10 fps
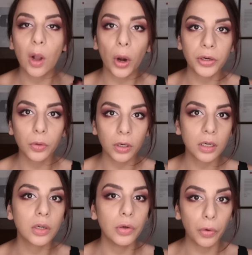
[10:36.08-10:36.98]

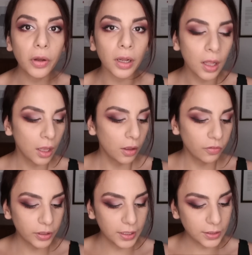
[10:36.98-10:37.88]
contoured look
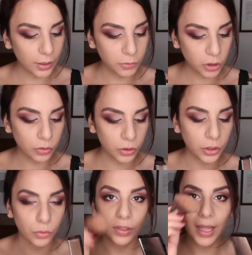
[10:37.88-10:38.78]
for this. So I'm just going to
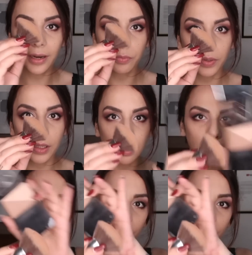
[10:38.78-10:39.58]
use that with a